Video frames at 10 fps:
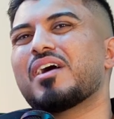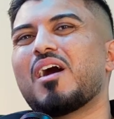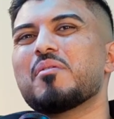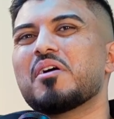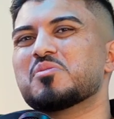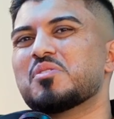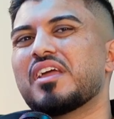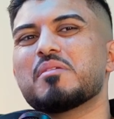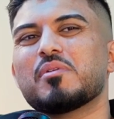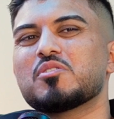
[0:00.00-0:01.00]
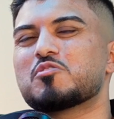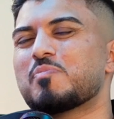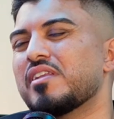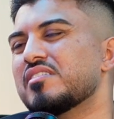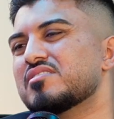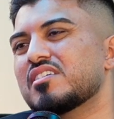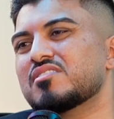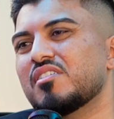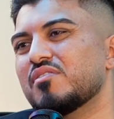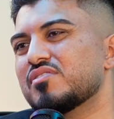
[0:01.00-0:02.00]
but I'll be honest with you, anybody who's spending
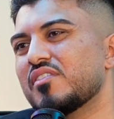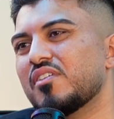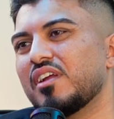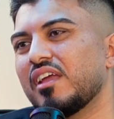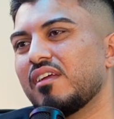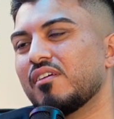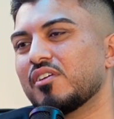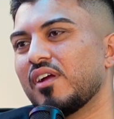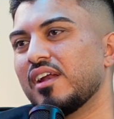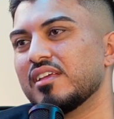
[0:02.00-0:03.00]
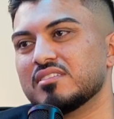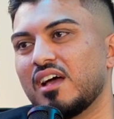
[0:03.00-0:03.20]
600, 700, 800 grand is